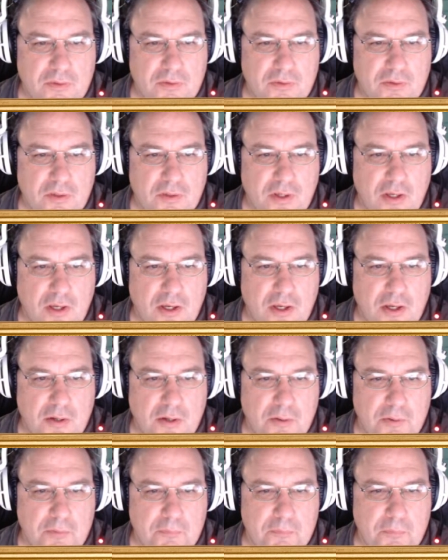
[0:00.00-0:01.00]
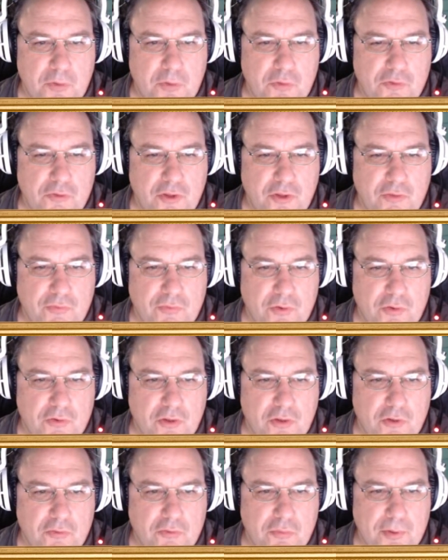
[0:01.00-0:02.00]
Most efforts,
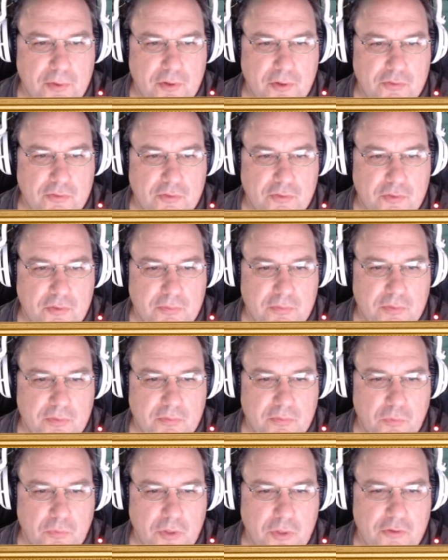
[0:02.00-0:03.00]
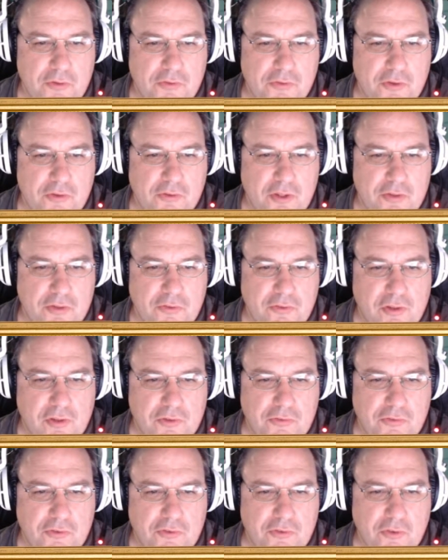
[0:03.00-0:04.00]
counterparts. What is this? Let's
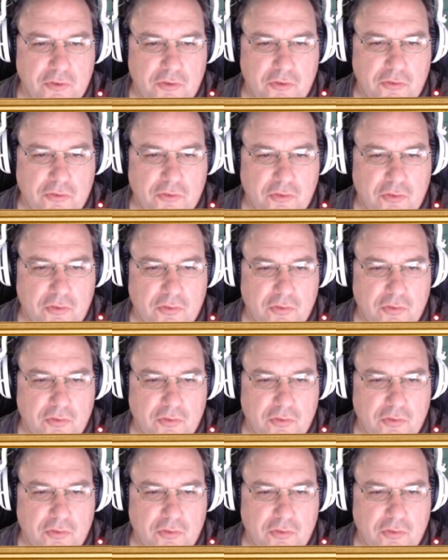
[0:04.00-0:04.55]
listen to this.